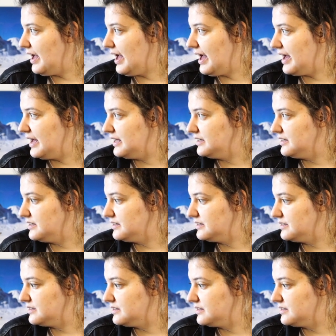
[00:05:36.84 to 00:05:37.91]

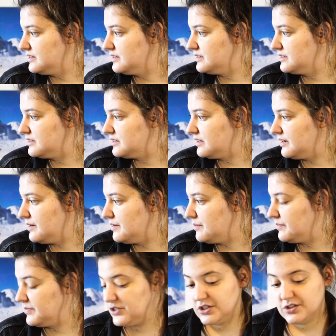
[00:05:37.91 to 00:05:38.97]
And
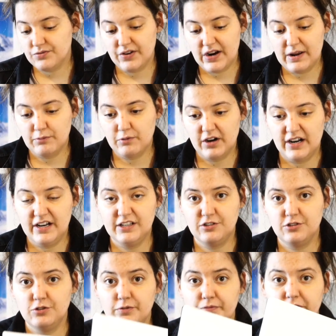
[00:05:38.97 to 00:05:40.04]
just write what I need
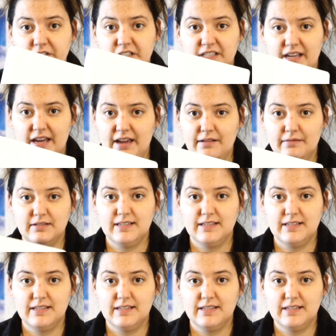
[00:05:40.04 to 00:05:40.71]
to do for today.